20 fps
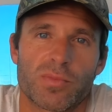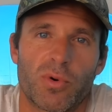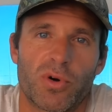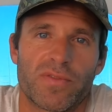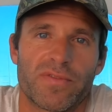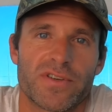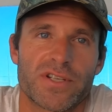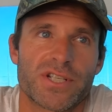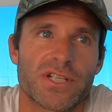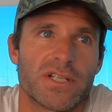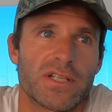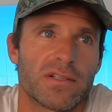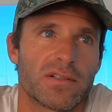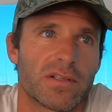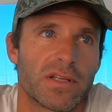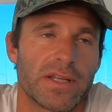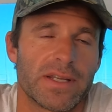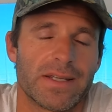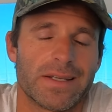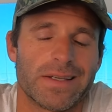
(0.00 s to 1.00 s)
Sport Fishing
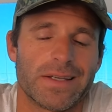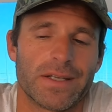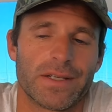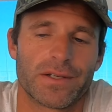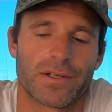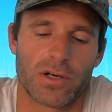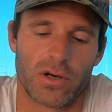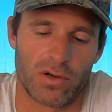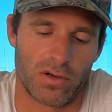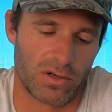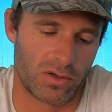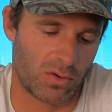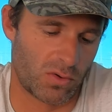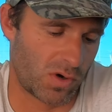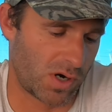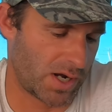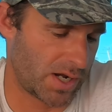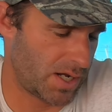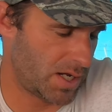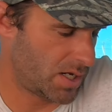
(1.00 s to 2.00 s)
in Kona,
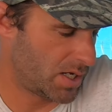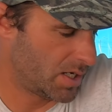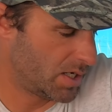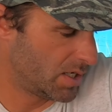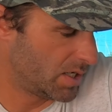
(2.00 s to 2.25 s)
Hawaii.